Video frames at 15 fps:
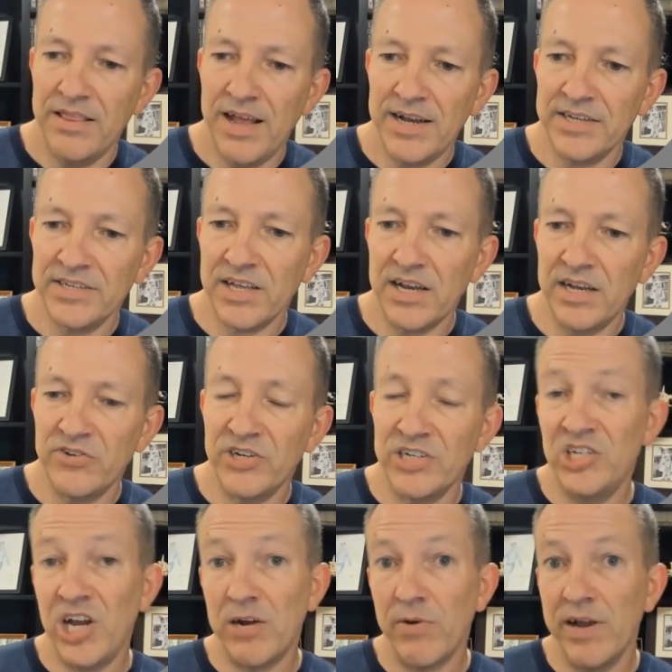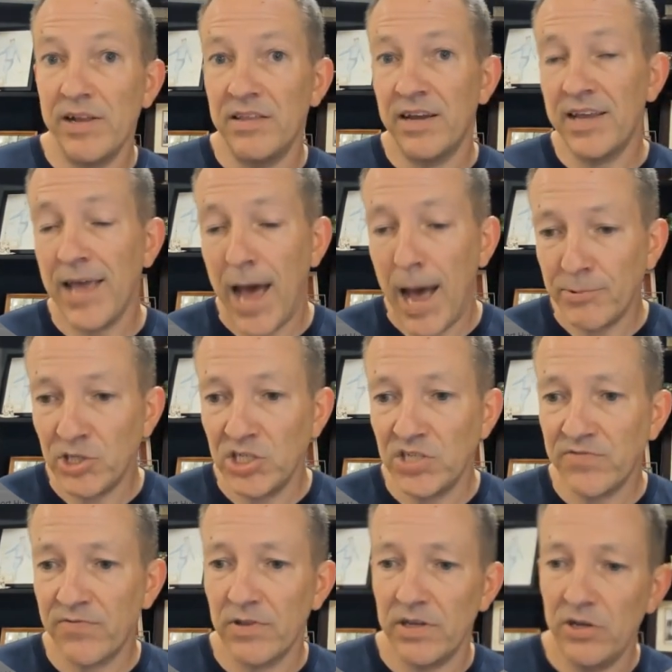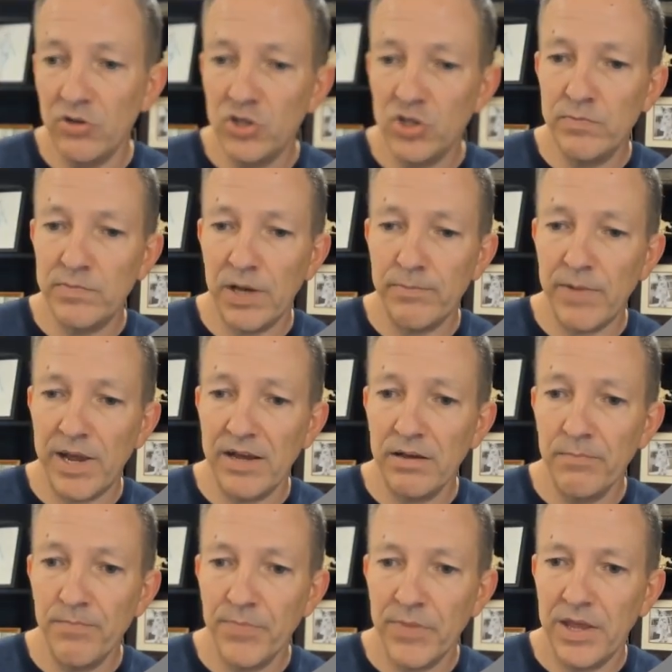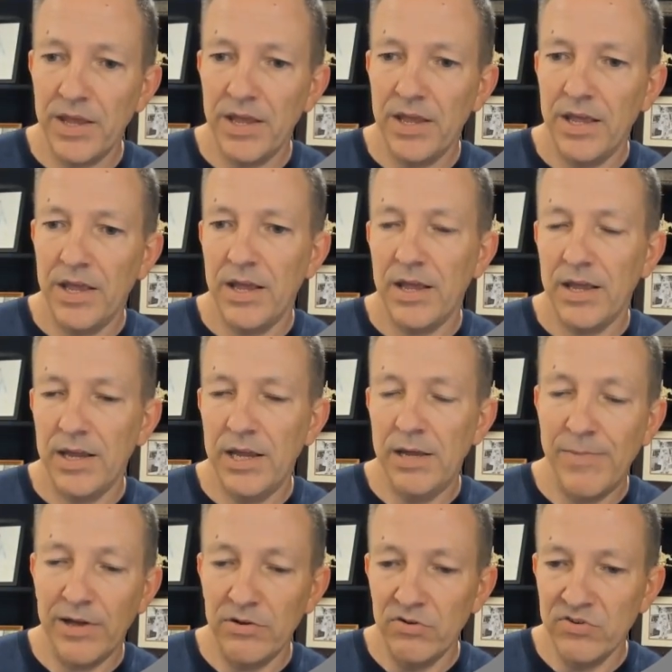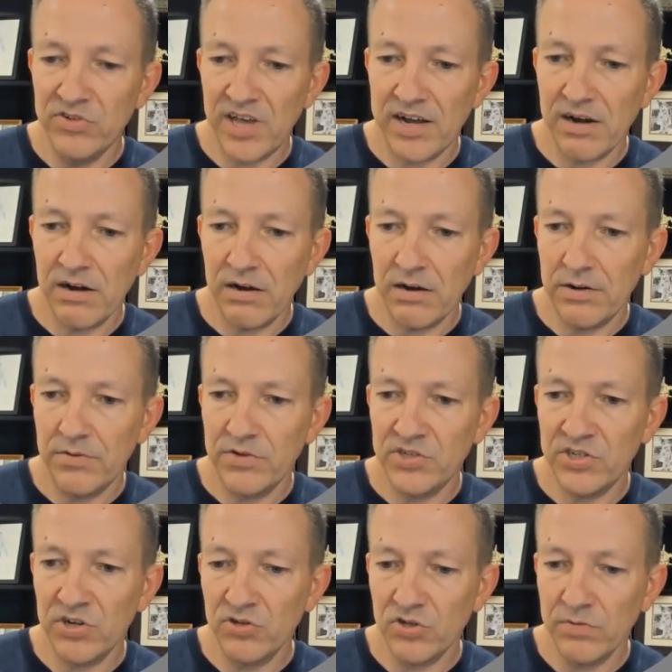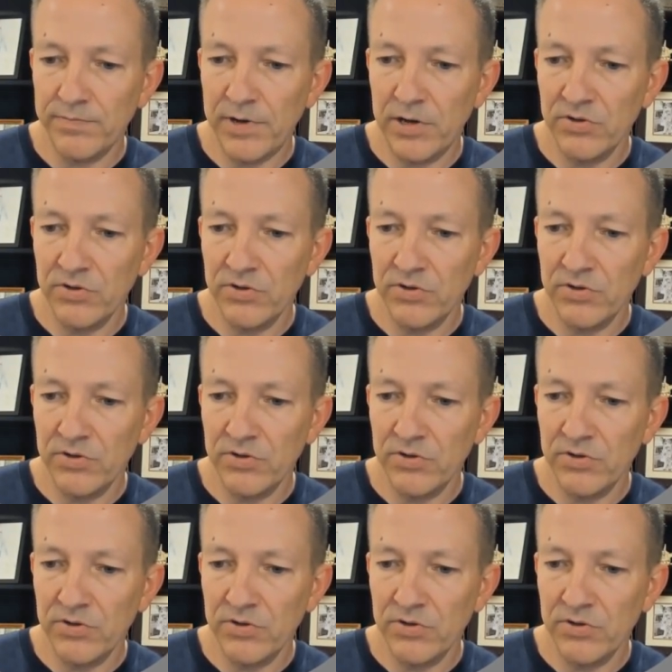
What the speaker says: Then it's going to generate the captions for the YouTube thumbnail, email newsletter, social